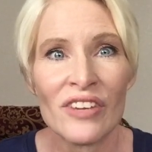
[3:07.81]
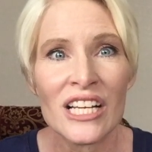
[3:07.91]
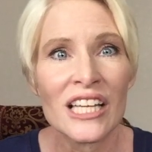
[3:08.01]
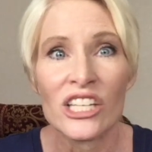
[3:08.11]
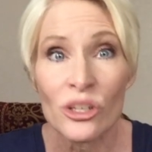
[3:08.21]

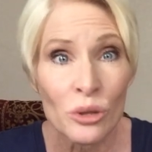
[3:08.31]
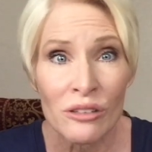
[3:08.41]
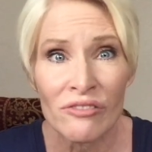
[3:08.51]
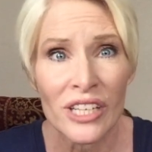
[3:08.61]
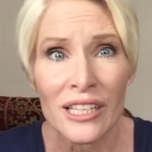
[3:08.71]
Feel it. You
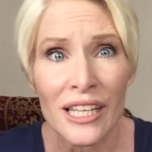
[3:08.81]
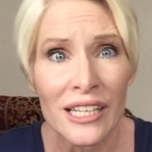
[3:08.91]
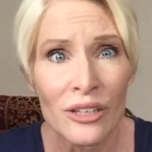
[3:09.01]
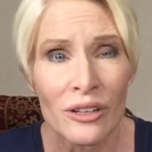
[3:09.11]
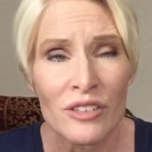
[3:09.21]
can feel it.
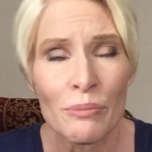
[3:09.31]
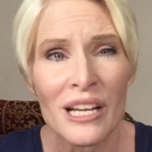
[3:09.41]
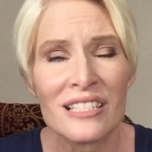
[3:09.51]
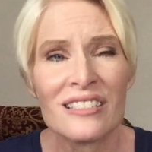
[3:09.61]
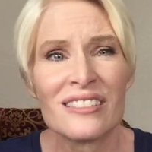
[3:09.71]
You don't have to be
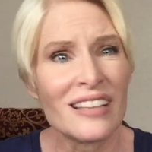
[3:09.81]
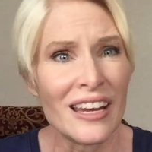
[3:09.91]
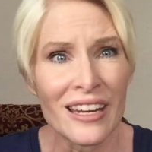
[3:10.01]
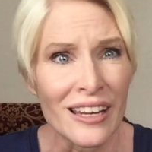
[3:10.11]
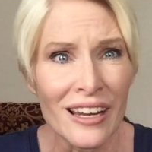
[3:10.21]
a
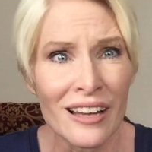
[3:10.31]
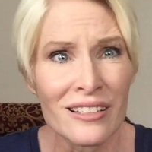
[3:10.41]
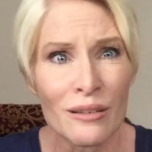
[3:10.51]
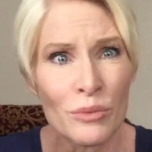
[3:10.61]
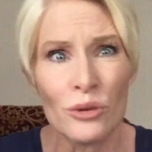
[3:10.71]
psychic on
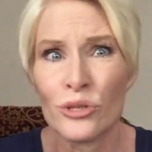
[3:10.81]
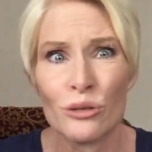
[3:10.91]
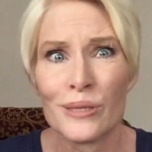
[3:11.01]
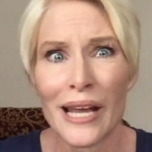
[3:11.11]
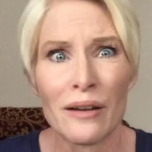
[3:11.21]
some
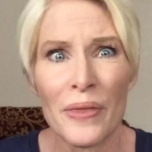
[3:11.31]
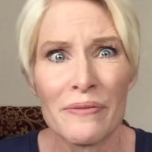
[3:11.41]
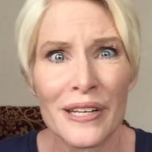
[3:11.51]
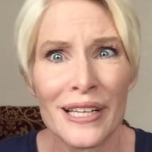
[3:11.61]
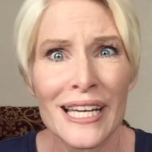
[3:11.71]
YouTube channel to
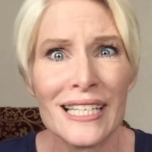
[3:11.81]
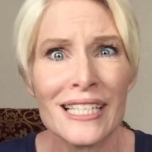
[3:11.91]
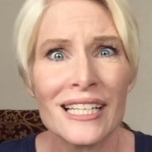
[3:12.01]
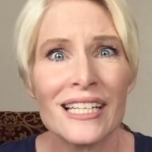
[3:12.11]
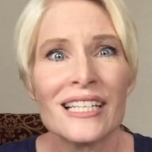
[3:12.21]
feel it.
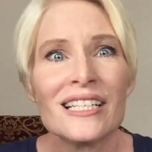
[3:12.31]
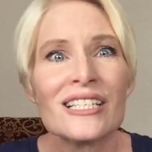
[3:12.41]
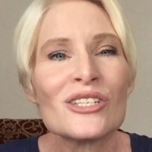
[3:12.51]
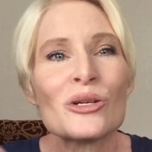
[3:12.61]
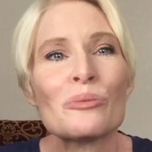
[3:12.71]

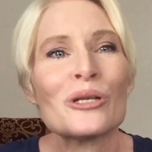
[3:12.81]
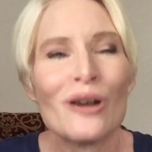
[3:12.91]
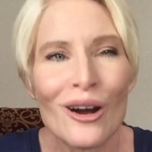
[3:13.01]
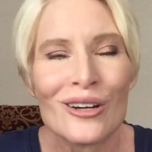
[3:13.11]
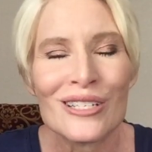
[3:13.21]
Just open your
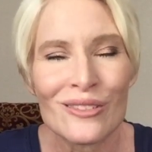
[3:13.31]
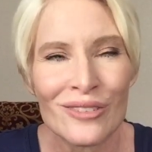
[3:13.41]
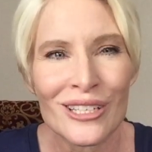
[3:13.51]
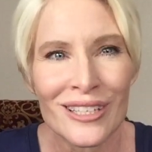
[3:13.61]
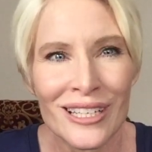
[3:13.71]
heart to
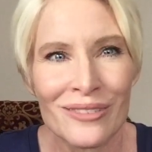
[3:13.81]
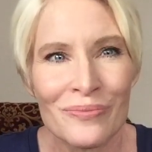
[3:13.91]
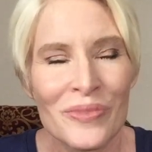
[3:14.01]
feel it.